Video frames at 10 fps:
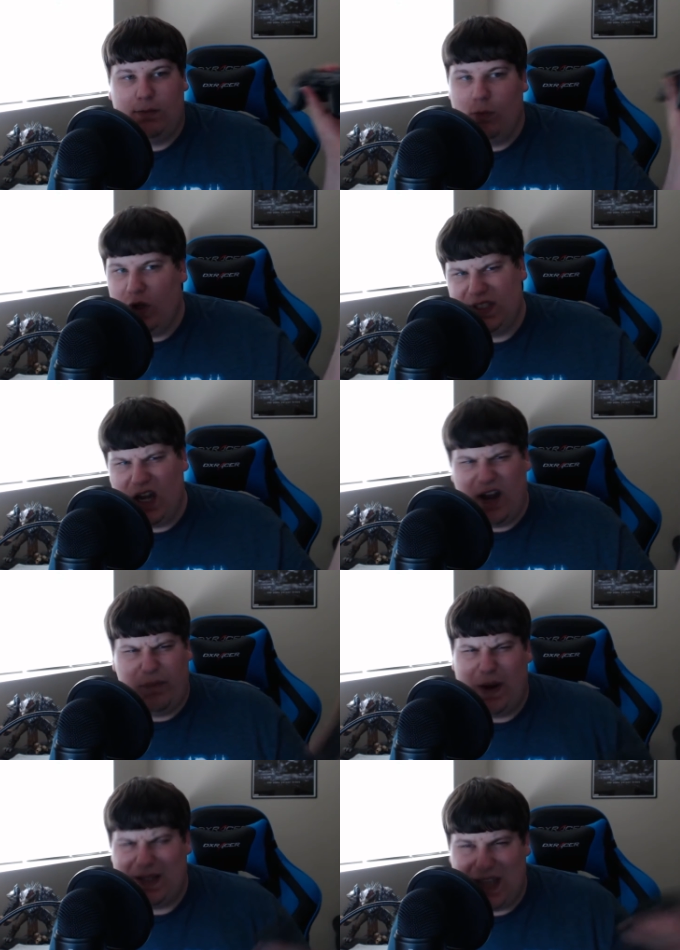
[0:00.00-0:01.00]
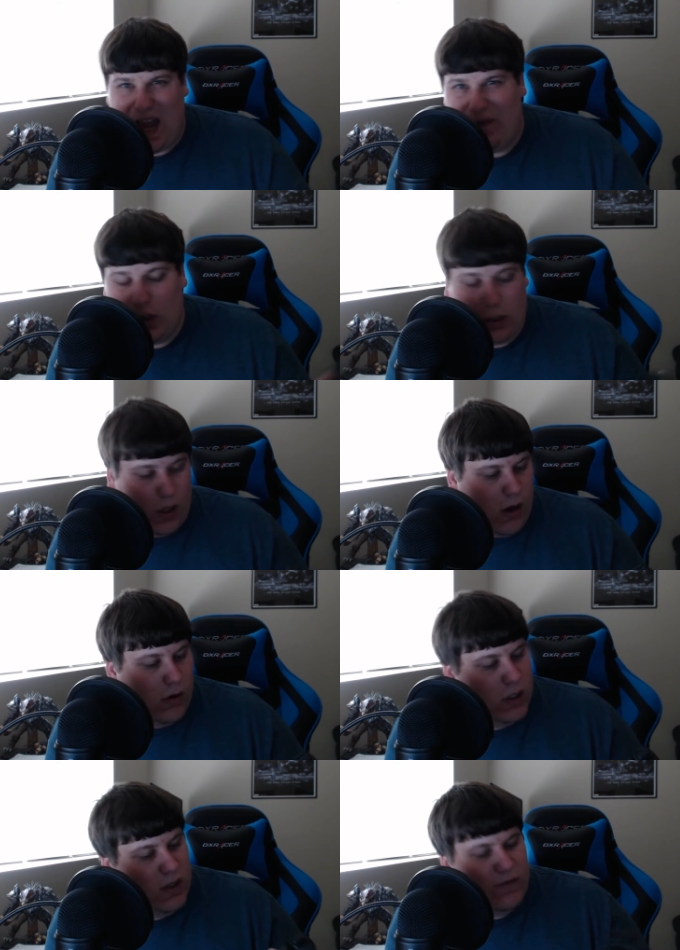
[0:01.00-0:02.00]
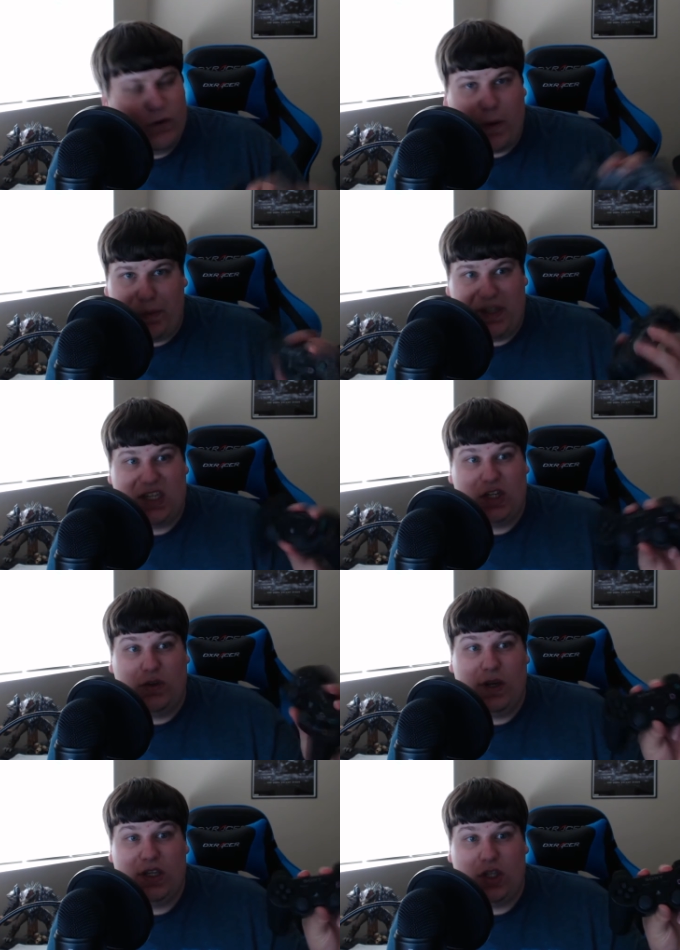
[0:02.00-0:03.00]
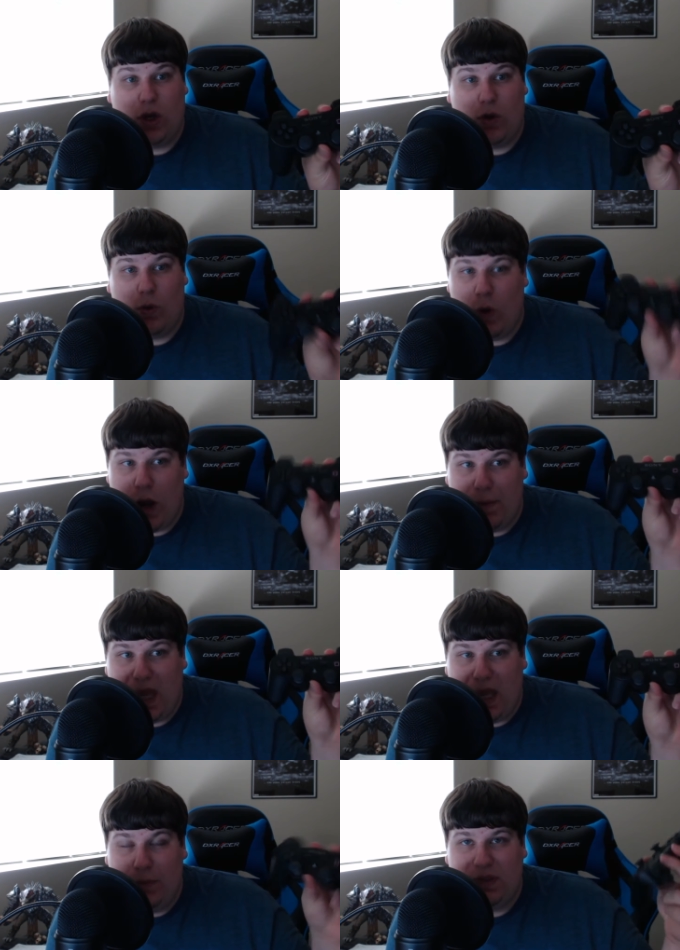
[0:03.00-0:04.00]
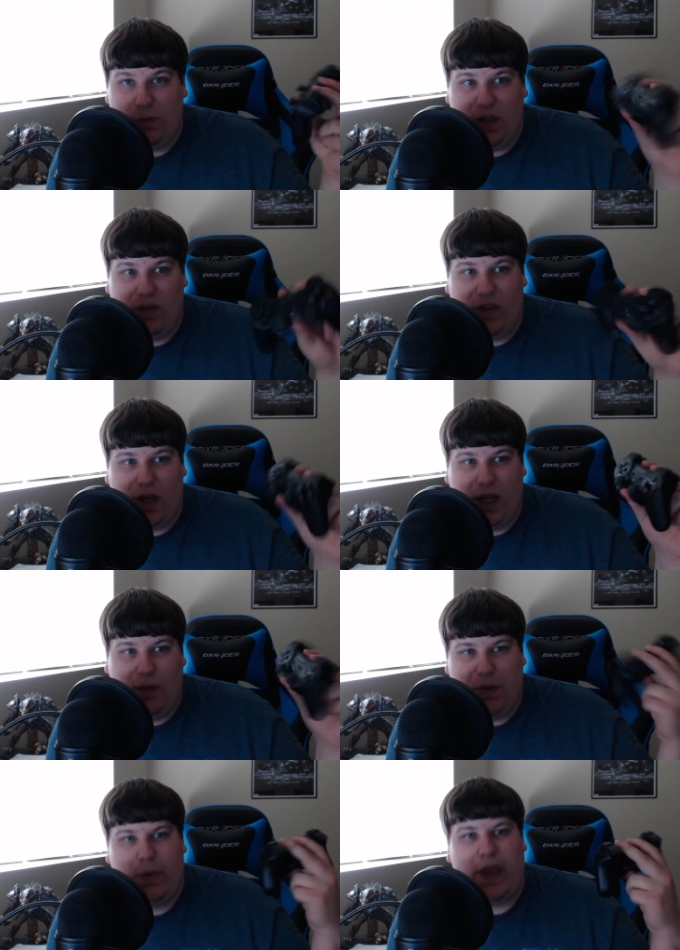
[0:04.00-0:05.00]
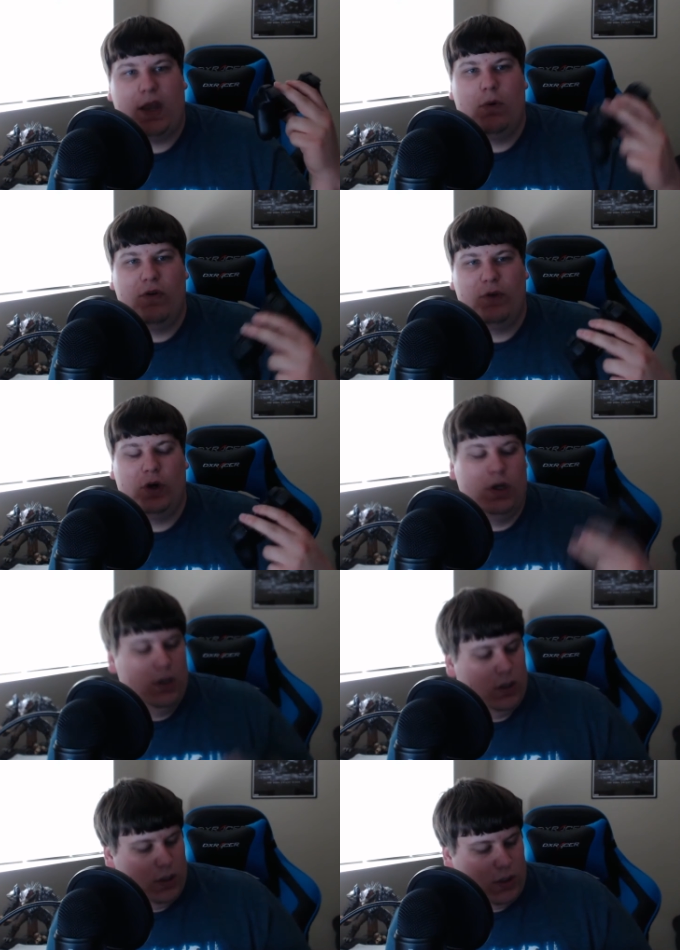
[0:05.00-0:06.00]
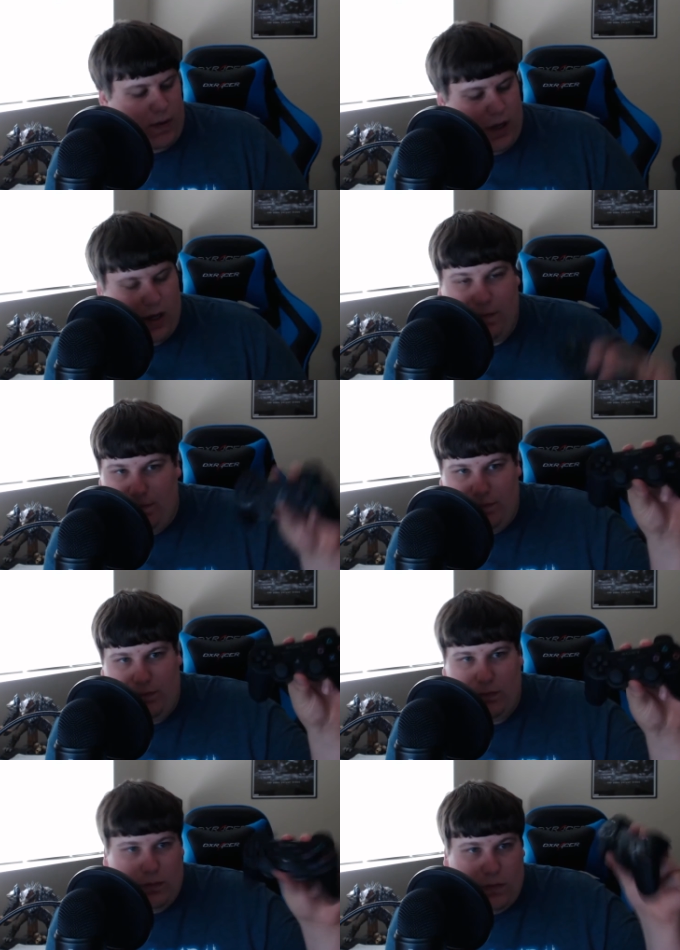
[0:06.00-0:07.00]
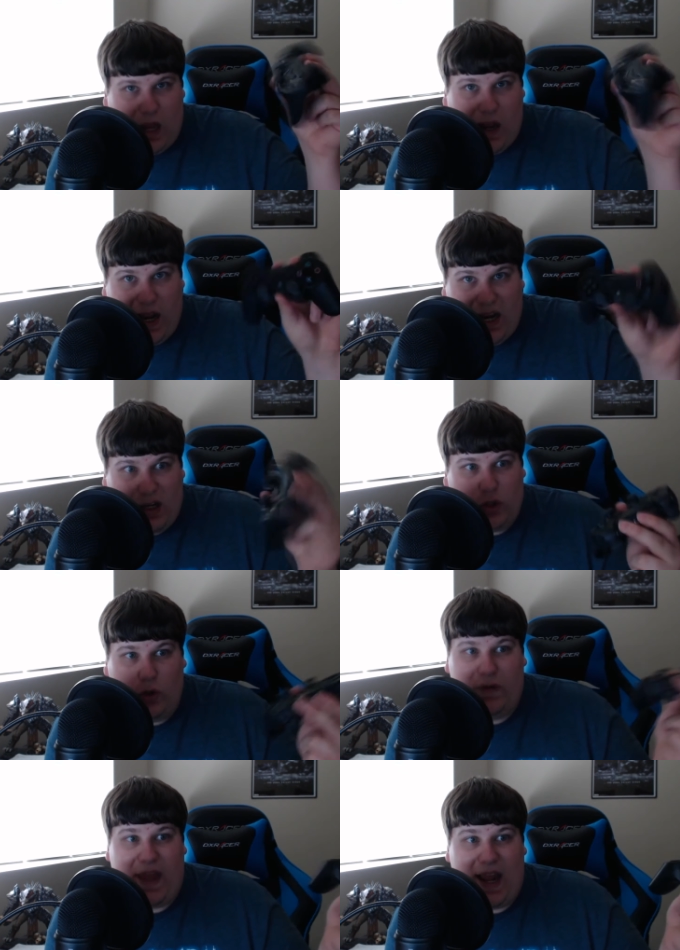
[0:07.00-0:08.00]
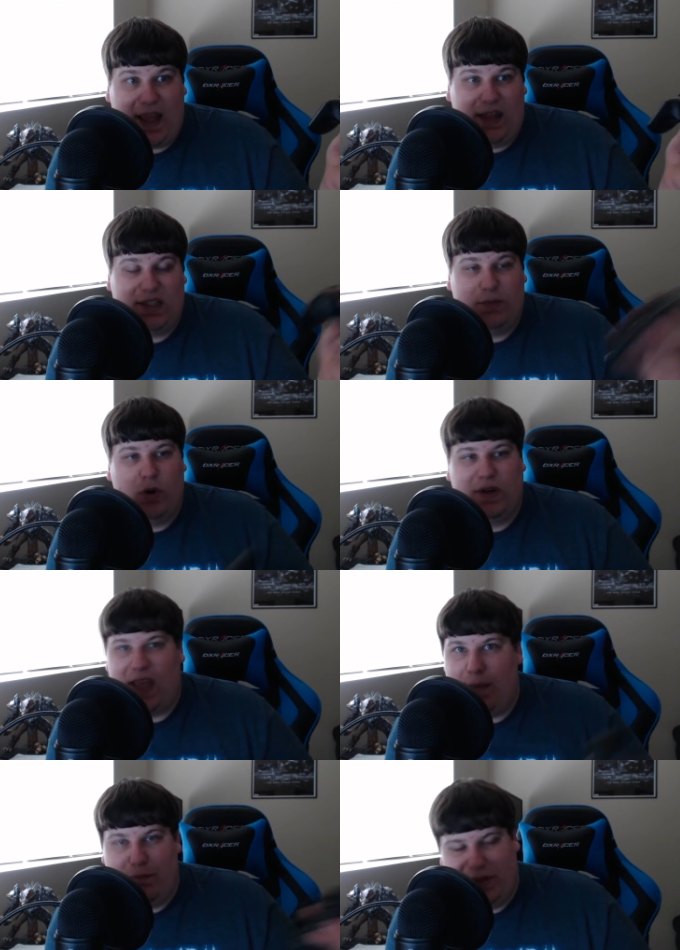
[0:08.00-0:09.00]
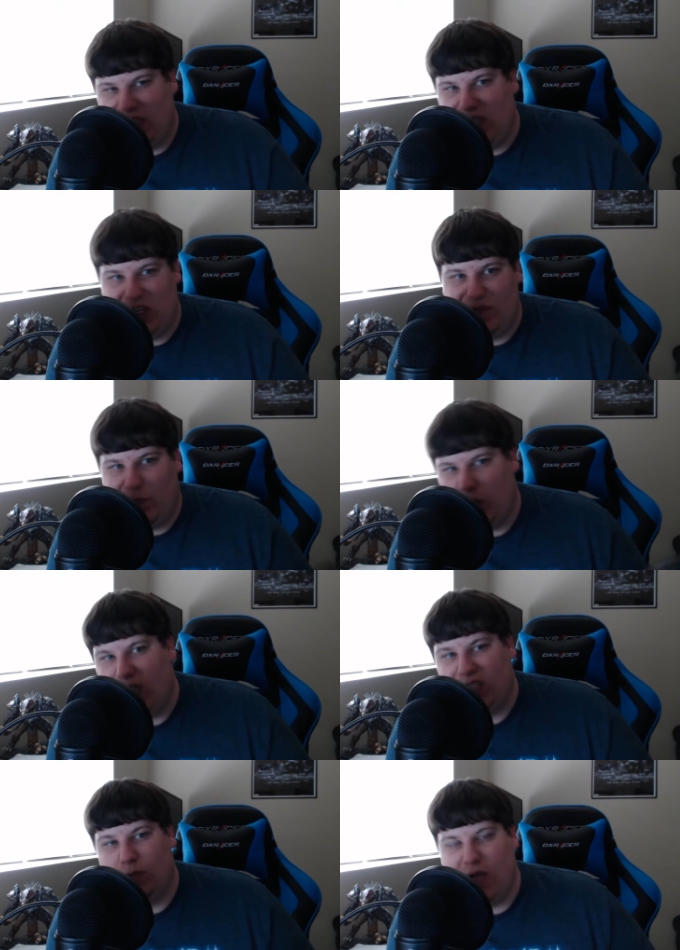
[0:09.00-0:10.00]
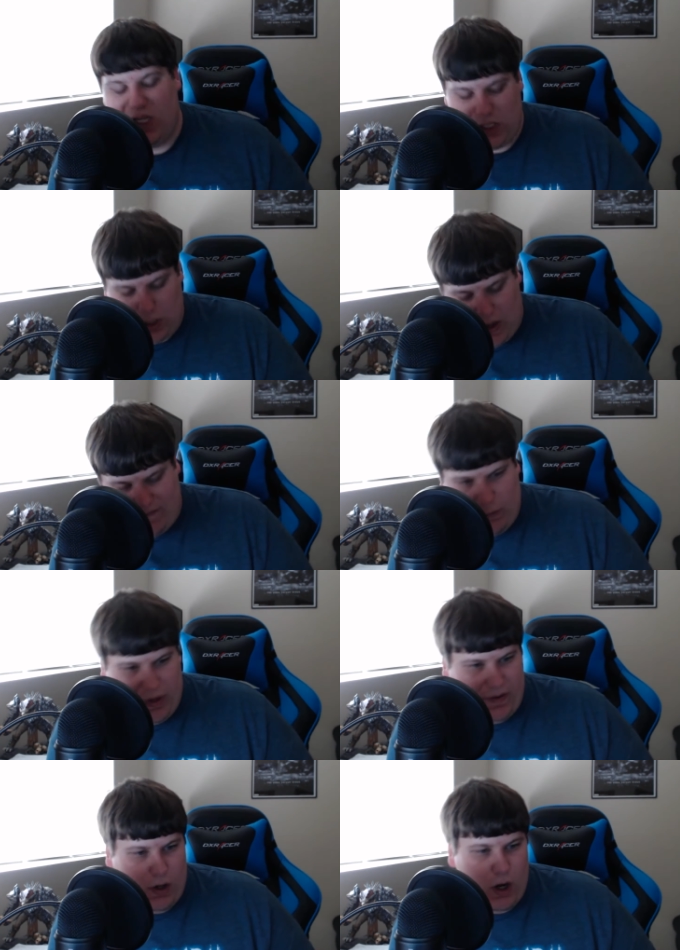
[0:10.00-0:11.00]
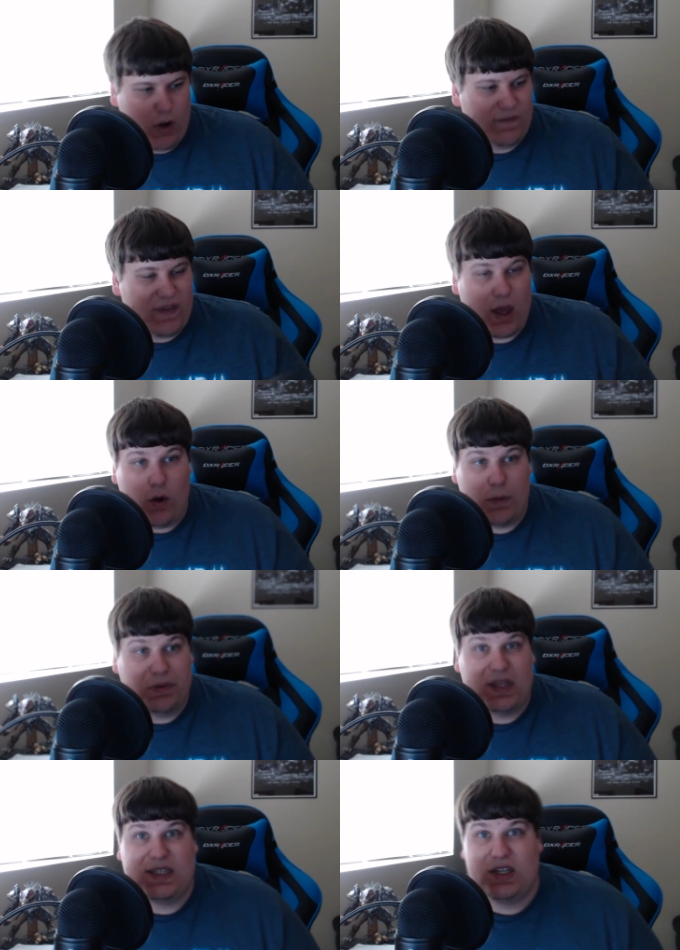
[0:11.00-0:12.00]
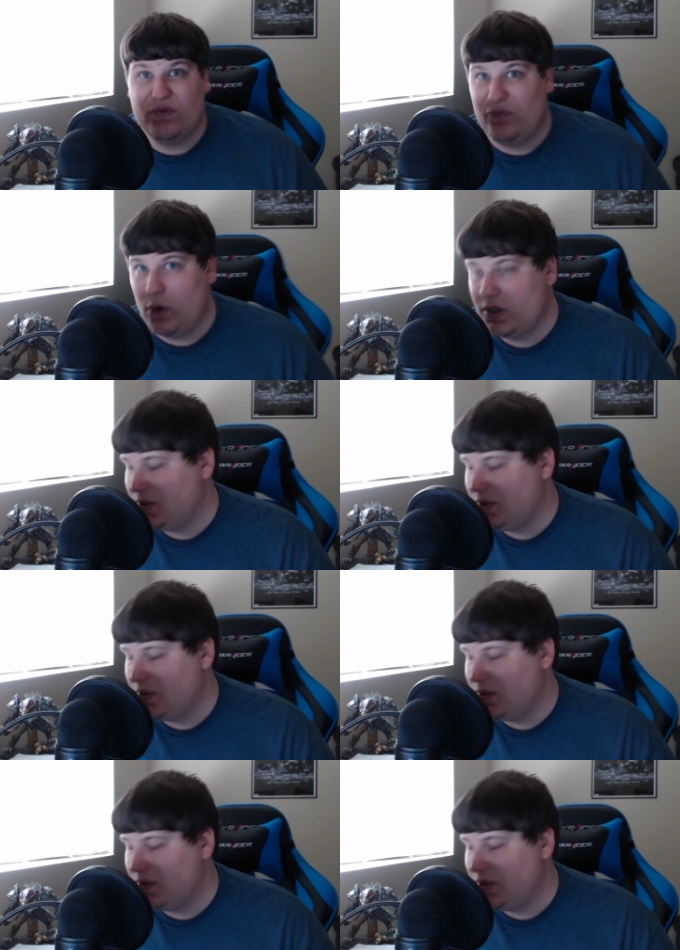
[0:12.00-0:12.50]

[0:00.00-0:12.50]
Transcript: One's an off-brand, it's Afterglow for my PlayStation 3. So co-op games with people that come over. And, now I got a controller that can support that. PlayStation 4, not so much. They'll have to bring their own if they own a PlayStation 4 or